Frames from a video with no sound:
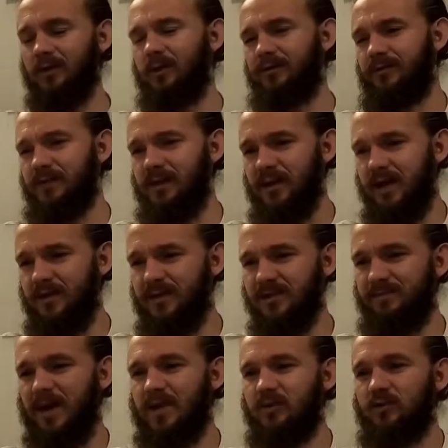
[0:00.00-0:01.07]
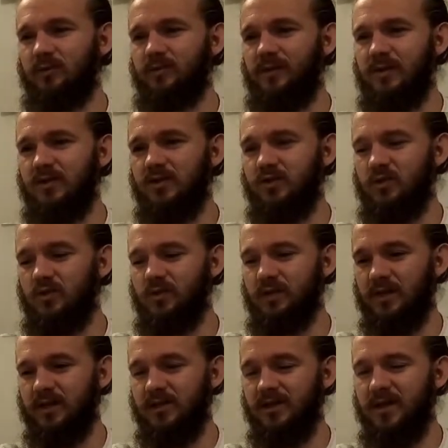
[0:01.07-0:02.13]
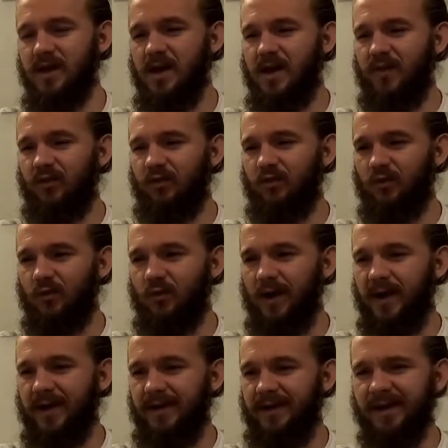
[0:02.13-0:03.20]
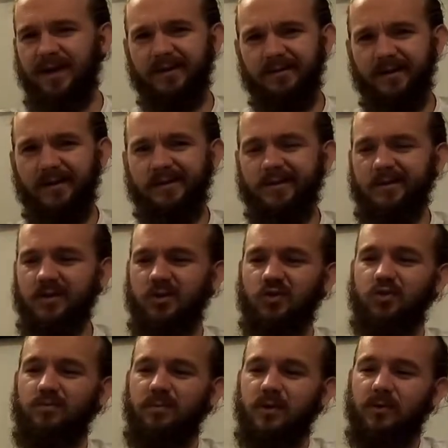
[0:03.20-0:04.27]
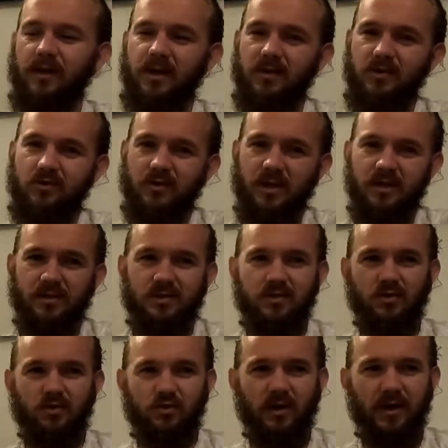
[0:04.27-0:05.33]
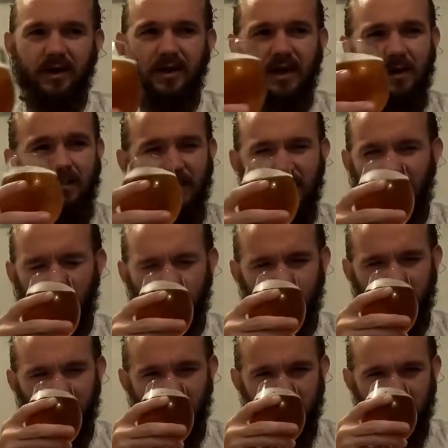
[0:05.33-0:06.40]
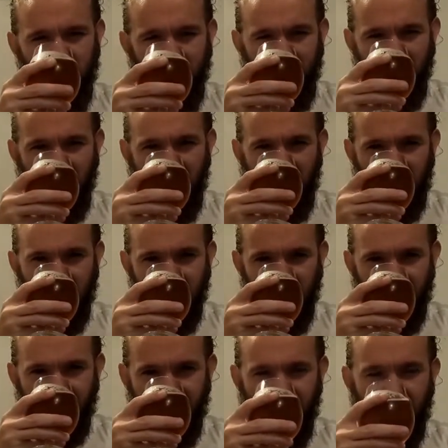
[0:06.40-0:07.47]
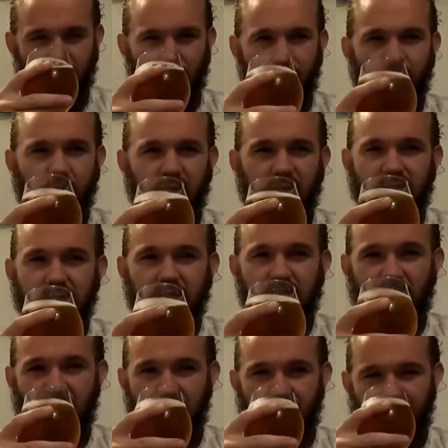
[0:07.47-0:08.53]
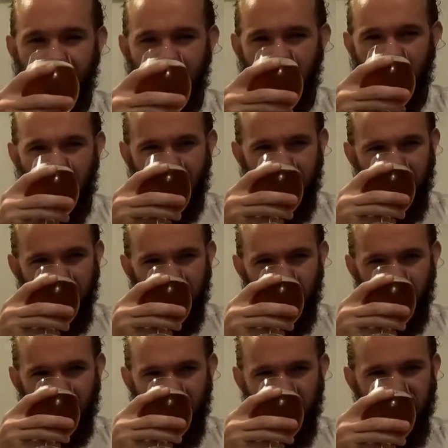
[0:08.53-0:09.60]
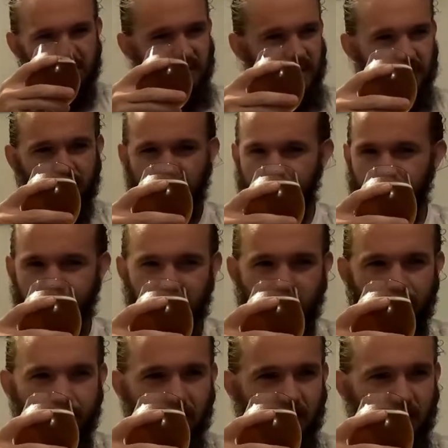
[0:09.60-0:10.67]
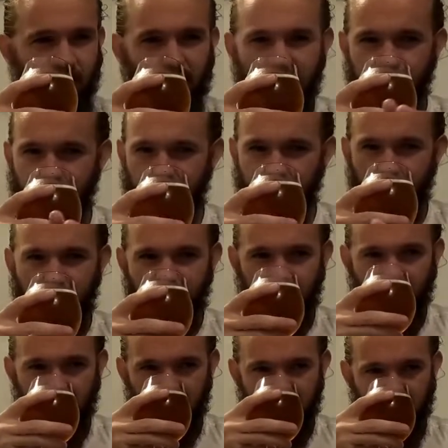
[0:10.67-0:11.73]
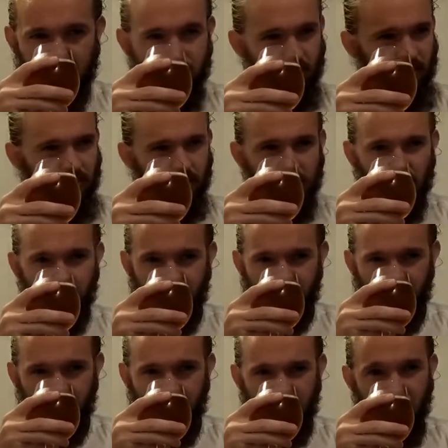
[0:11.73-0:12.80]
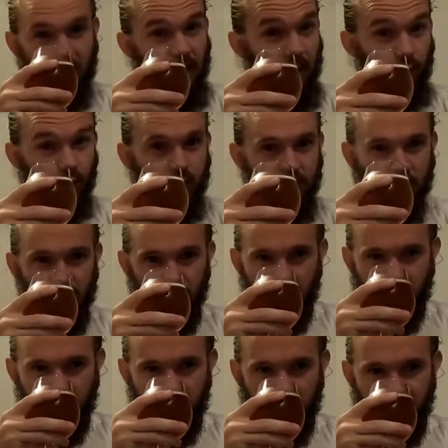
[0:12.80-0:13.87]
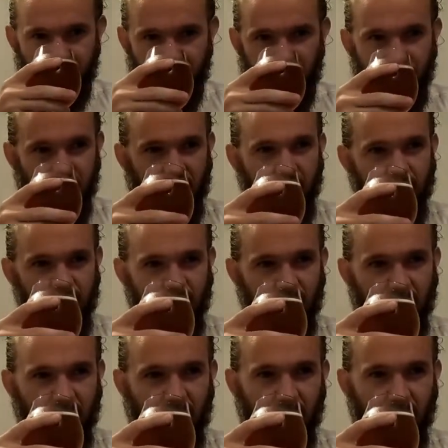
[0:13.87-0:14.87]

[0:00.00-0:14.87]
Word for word: of the, uh, the spectrum of these two things. So uh, yeah, I think this should be quite interesting to try. But yeah, I don't think there's too much else that we really need to say about the malt base in this one. Brown bread, white bread, bit of bread crust, little touch of a, a woody undertone, then sweet